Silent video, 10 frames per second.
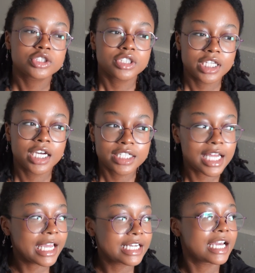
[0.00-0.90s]
the
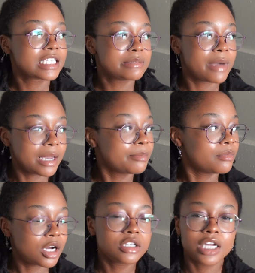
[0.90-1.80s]
undiagnosed
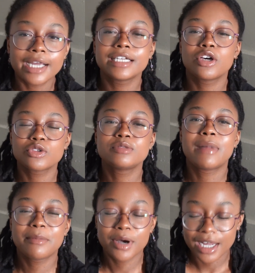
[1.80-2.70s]

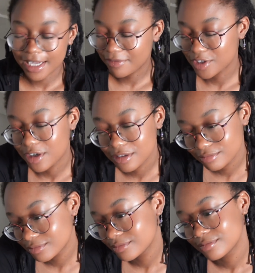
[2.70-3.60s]
bipolar, I can't even talk.